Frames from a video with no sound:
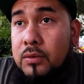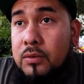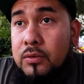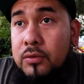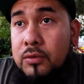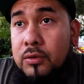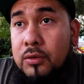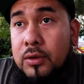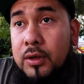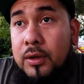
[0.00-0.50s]

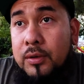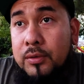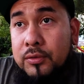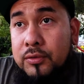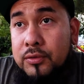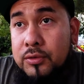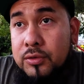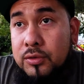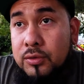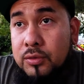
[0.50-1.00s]
So that was
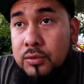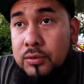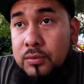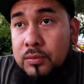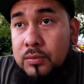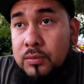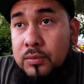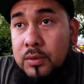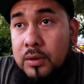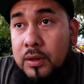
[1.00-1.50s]
two.
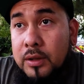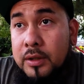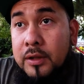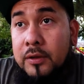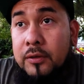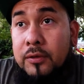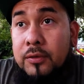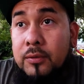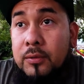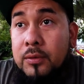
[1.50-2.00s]

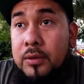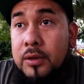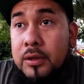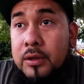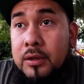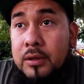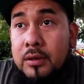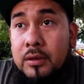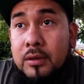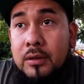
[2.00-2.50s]
And then three,